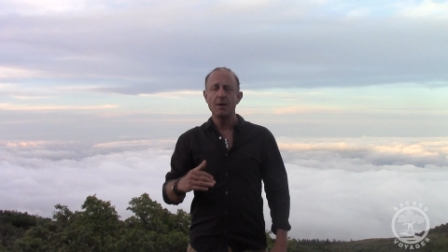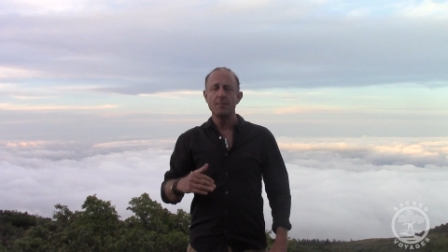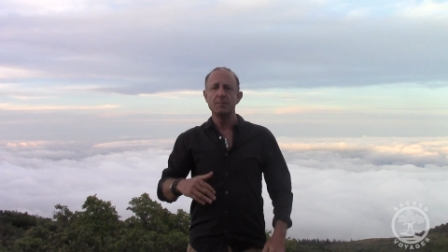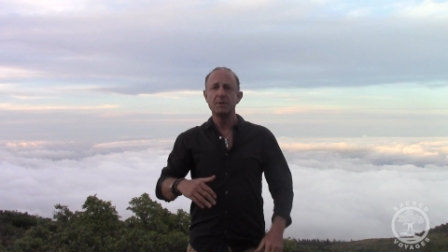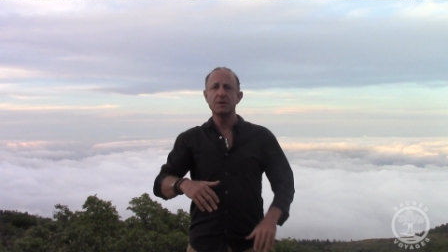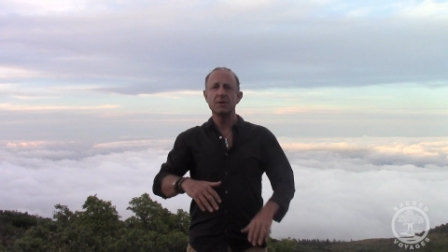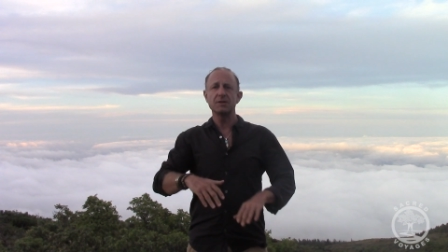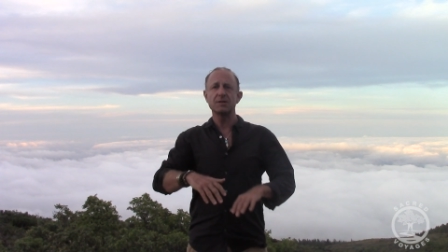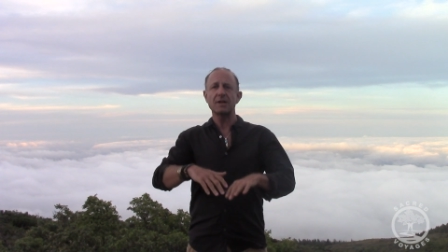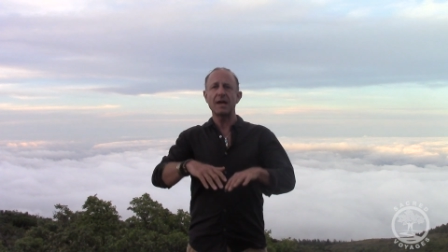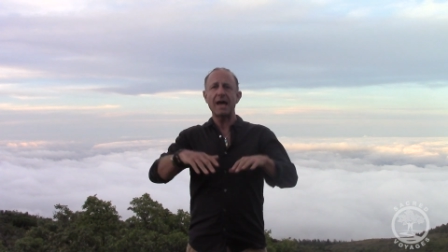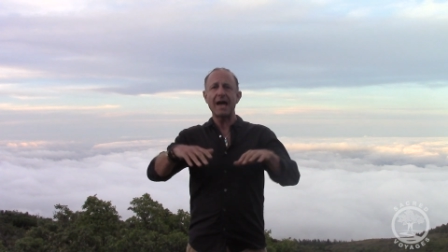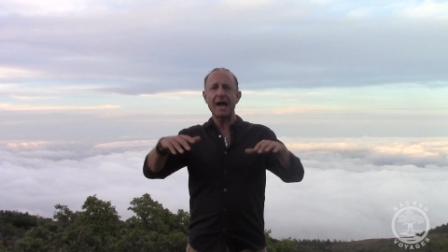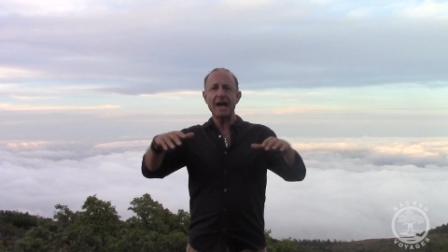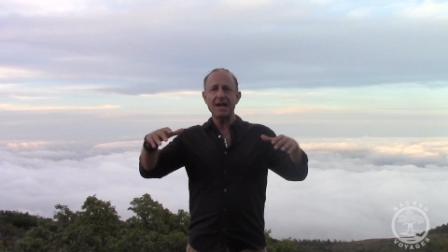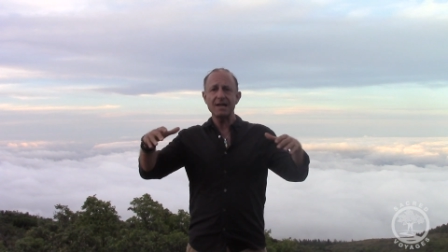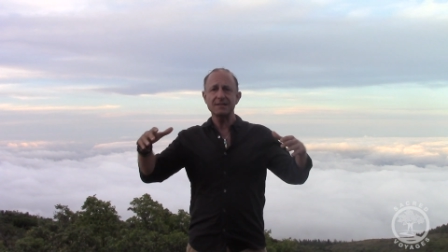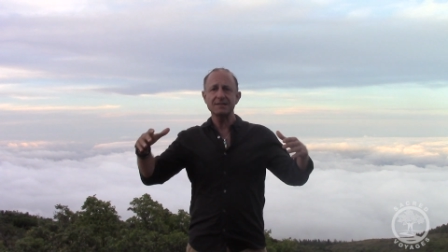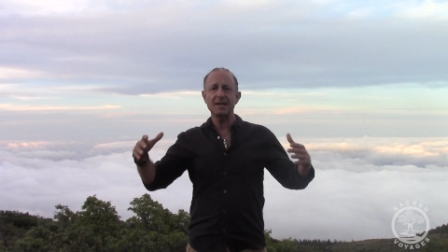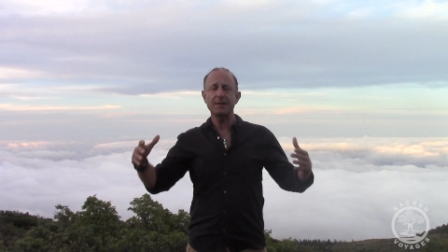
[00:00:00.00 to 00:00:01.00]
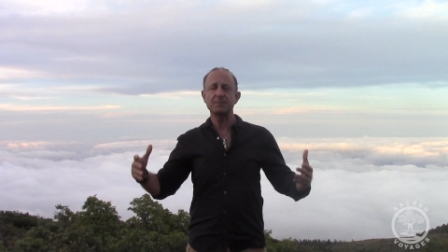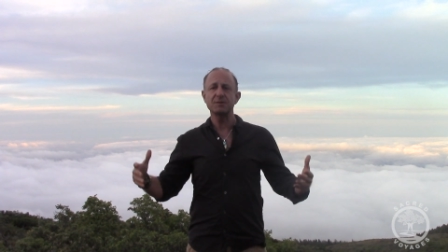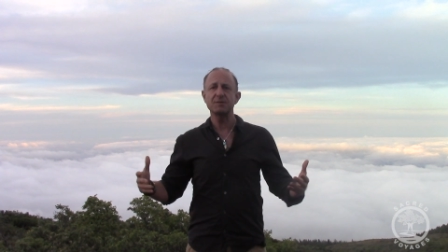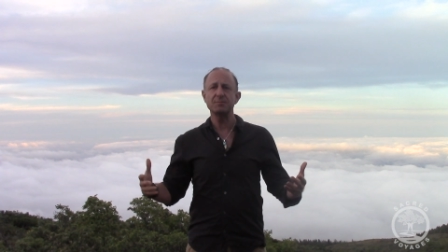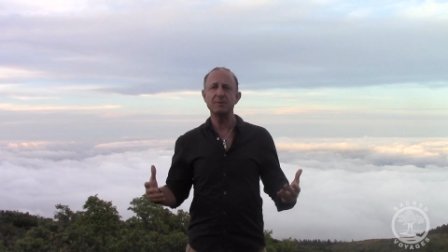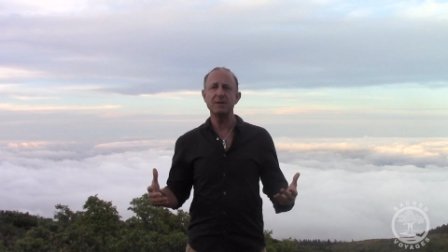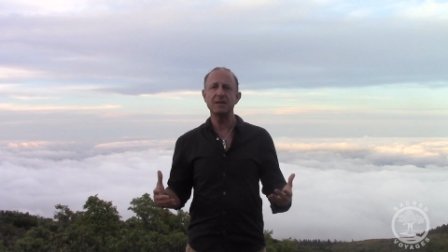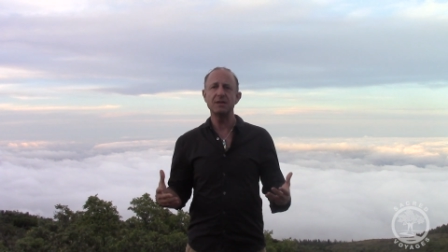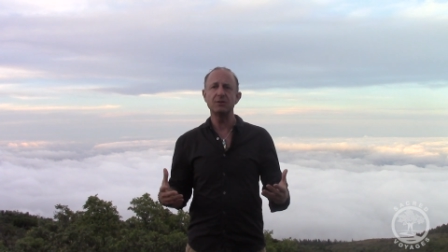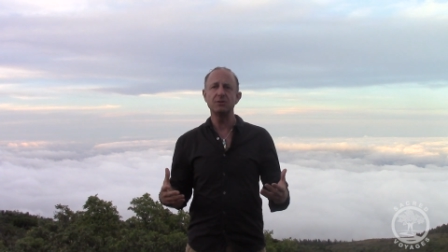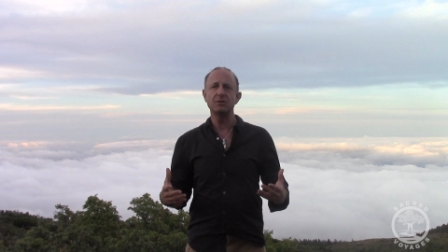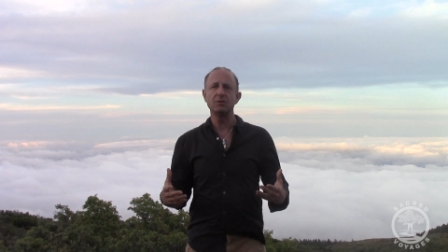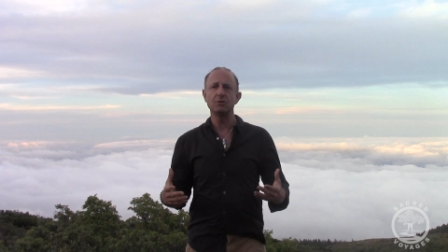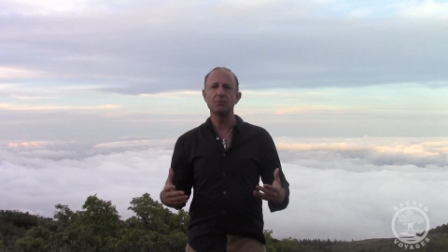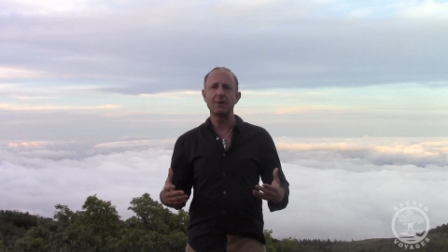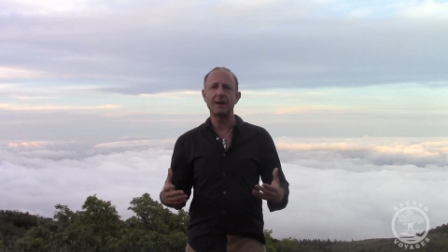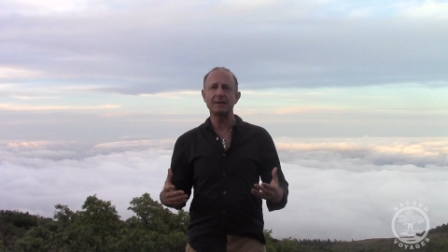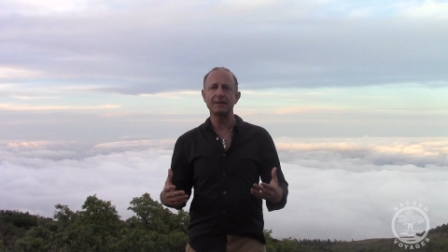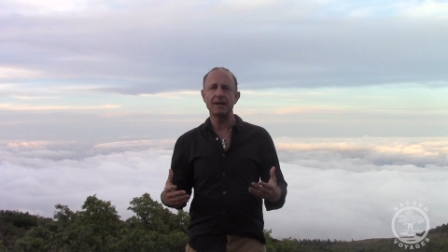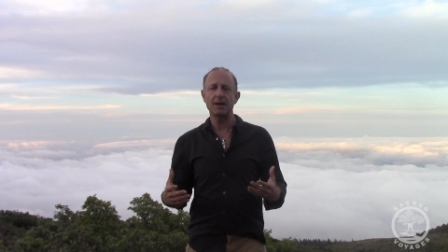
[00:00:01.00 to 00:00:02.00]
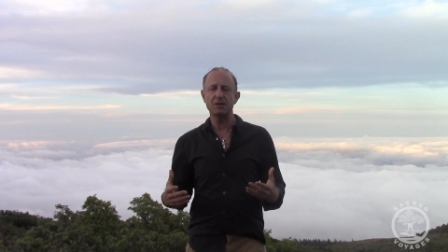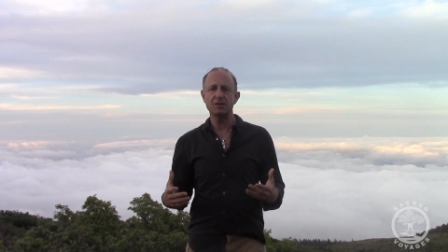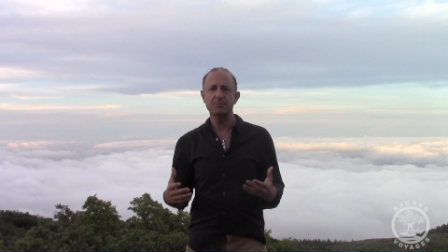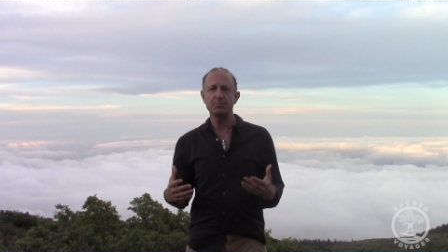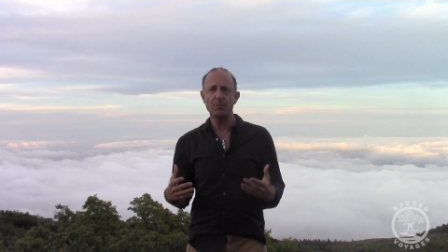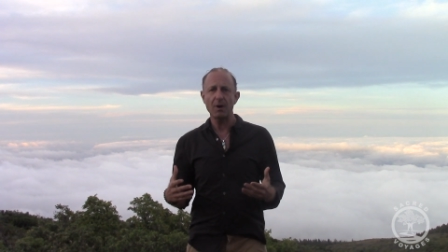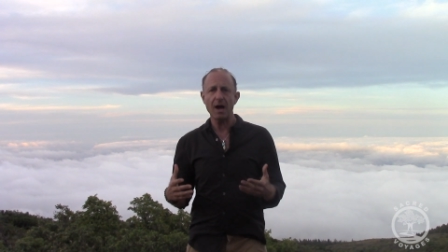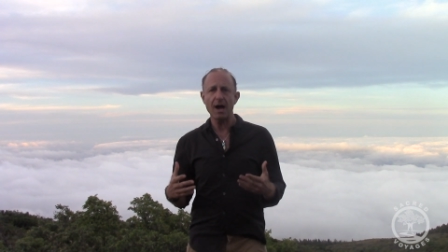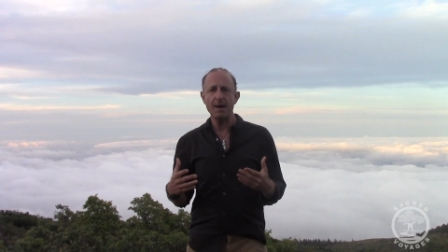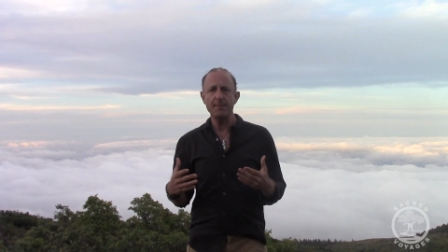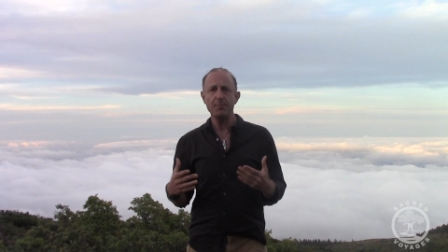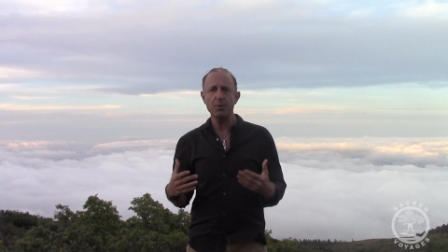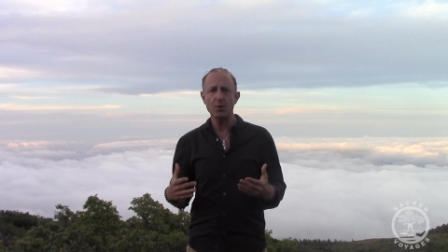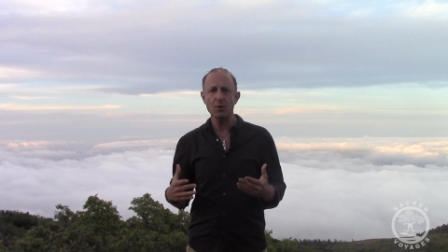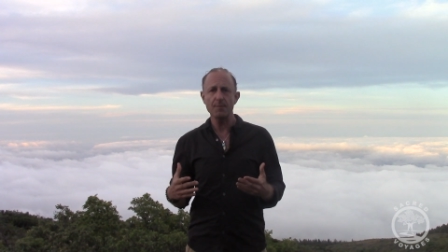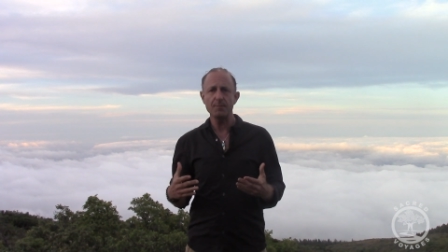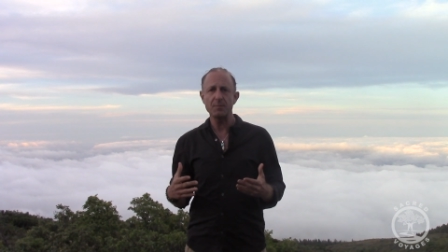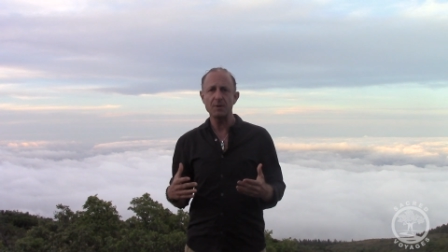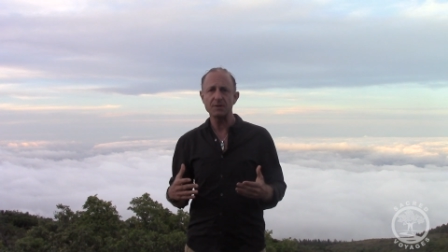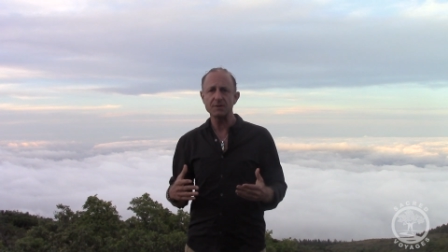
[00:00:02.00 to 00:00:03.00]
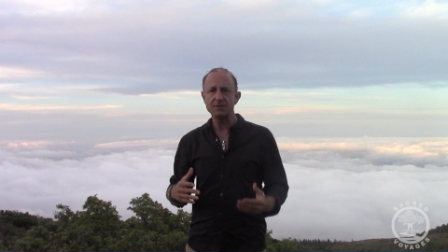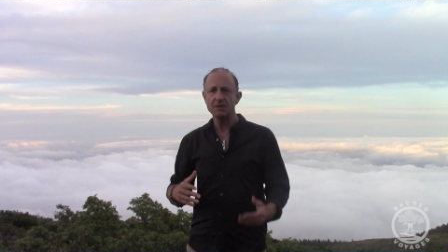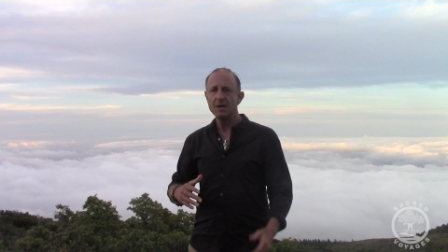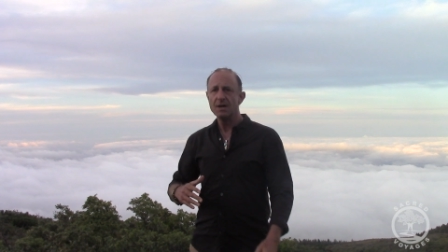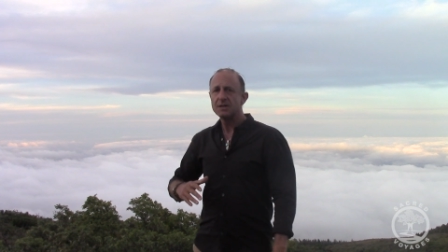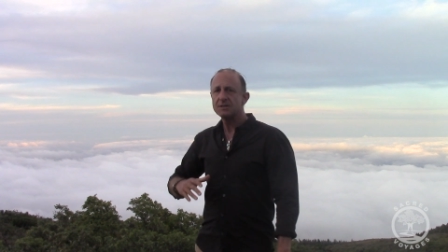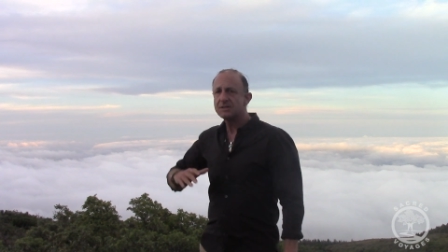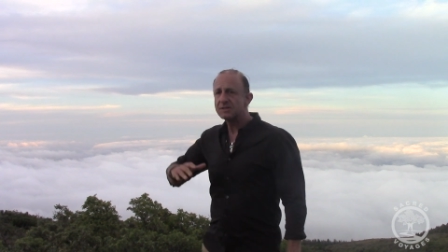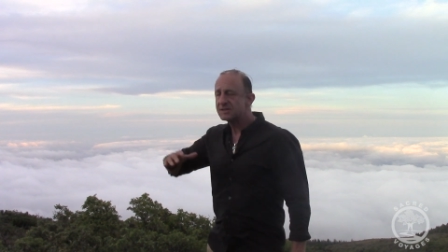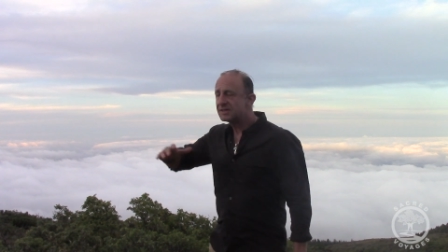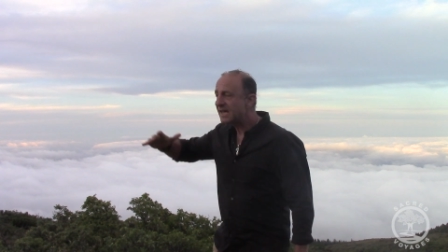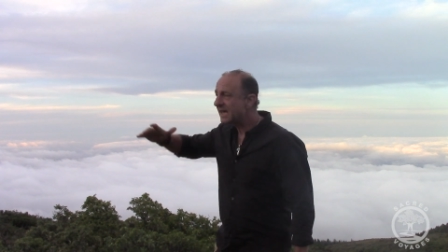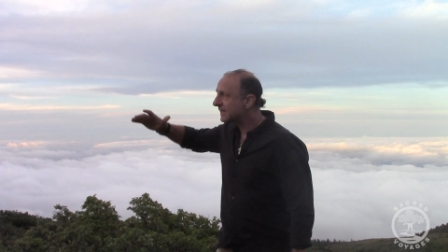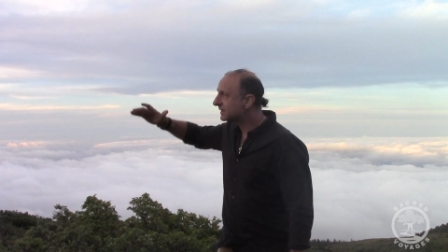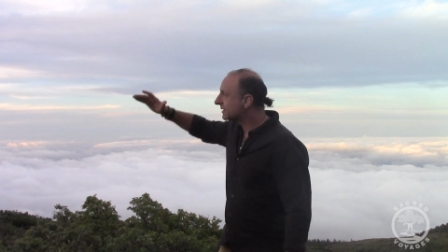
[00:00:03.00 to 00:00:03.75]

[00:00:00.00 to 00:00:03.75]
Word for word: because as I'm speaking to you right now, it's my purpose to take